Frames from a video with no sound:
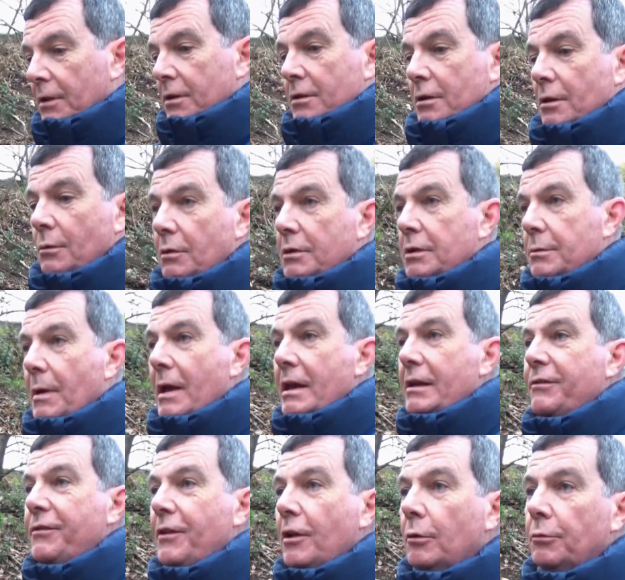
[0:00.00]
you know, when you make
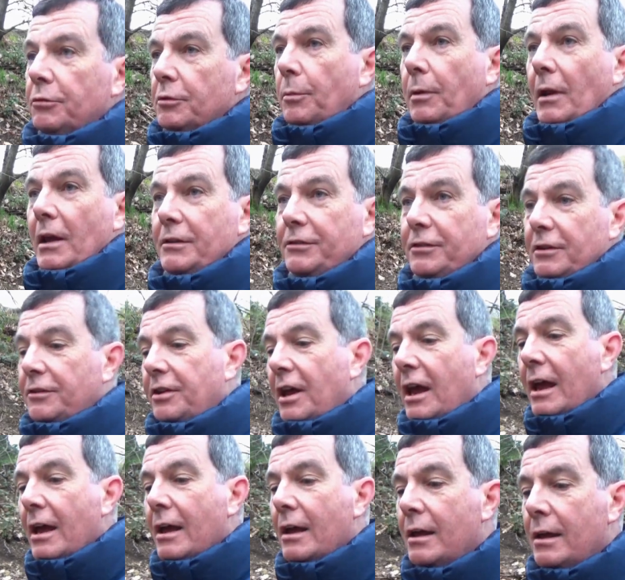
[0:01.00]
films of places,
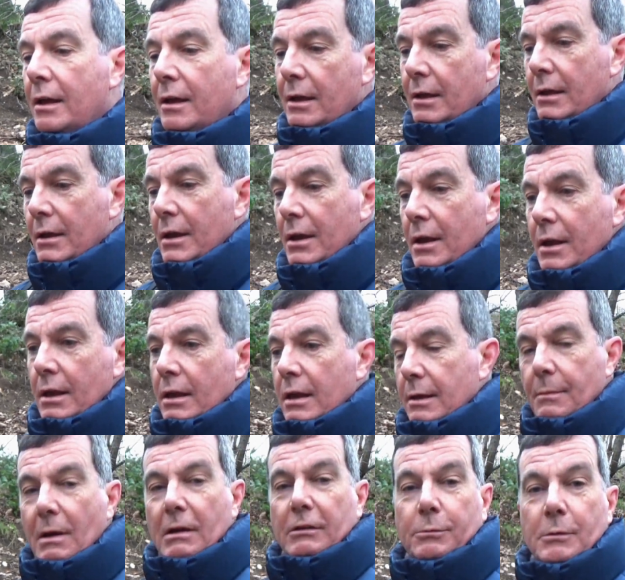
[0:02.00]
it
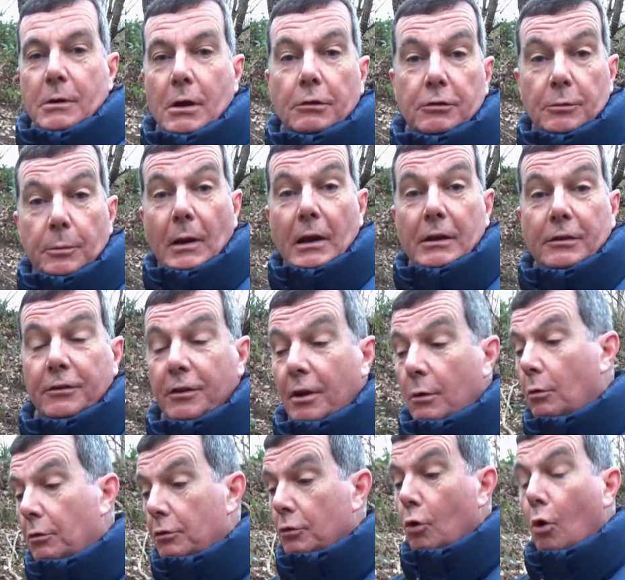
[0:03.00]
makes me go to places that I
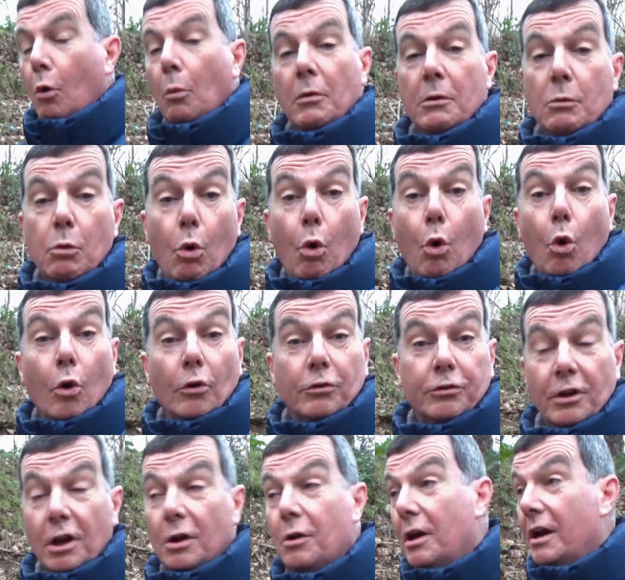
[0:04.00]
wouldn't normally walk.
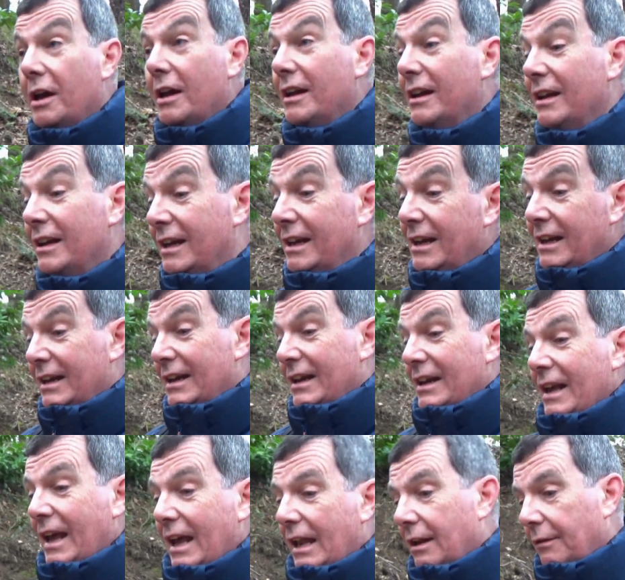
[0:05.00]
So,
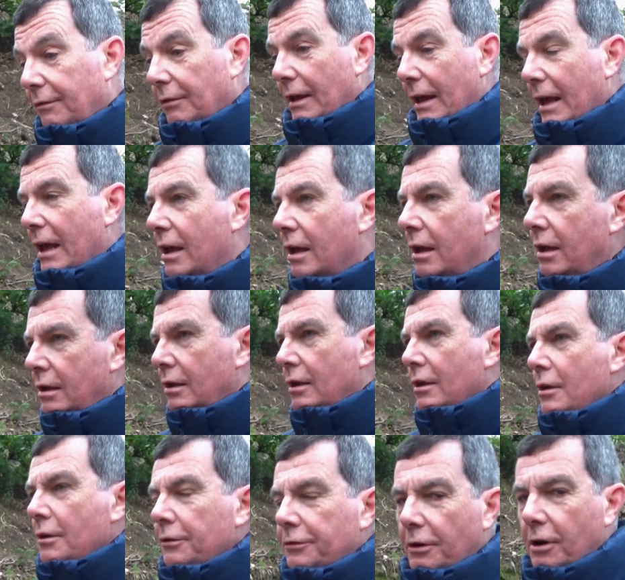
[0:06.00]
yeah, lovely.
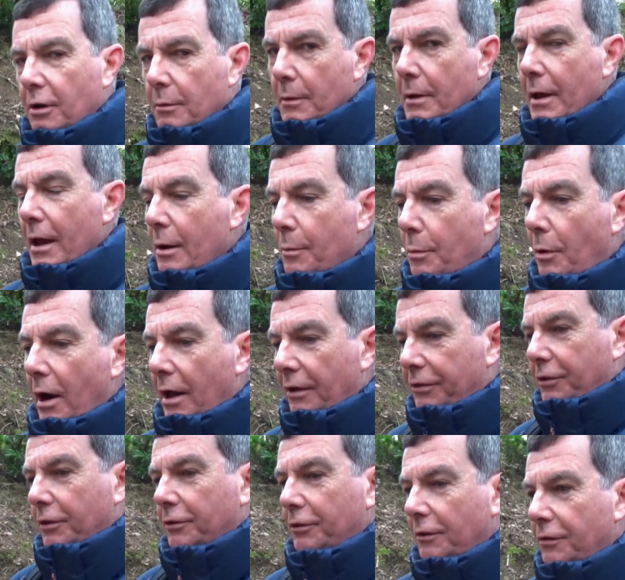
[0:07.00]
Sorry, I'm a bit out of breath
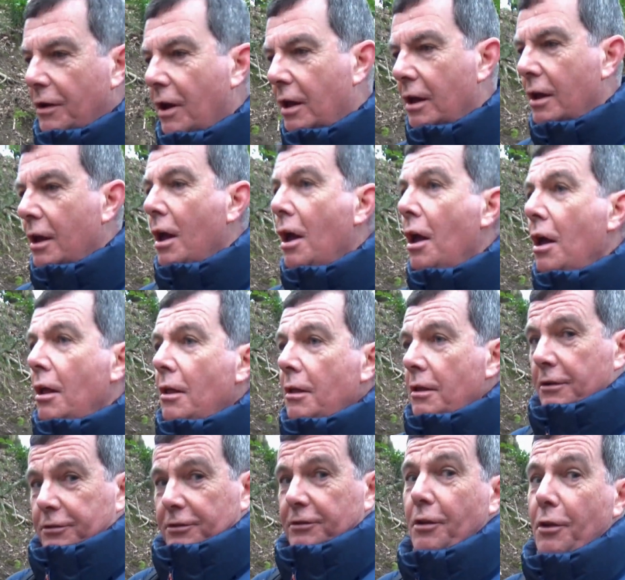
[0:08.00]
because
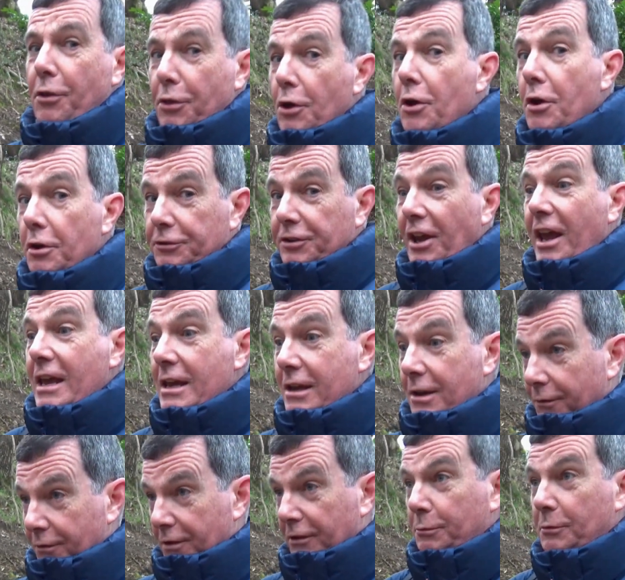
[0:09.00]
this is the third take
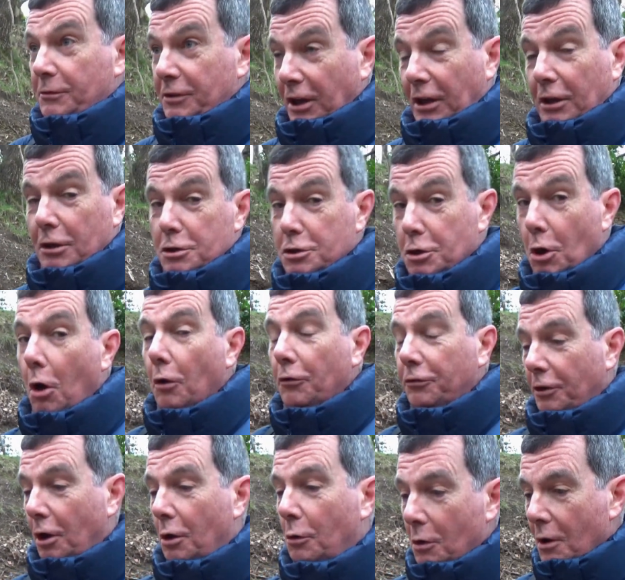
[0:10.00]
of this particular shot,
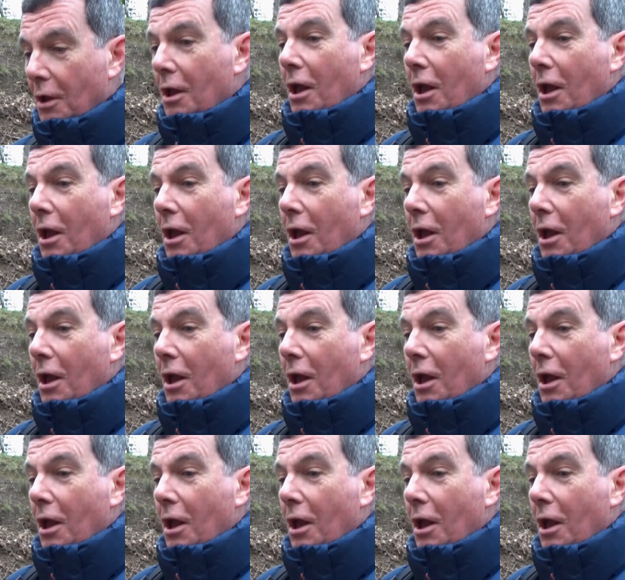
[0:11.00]
so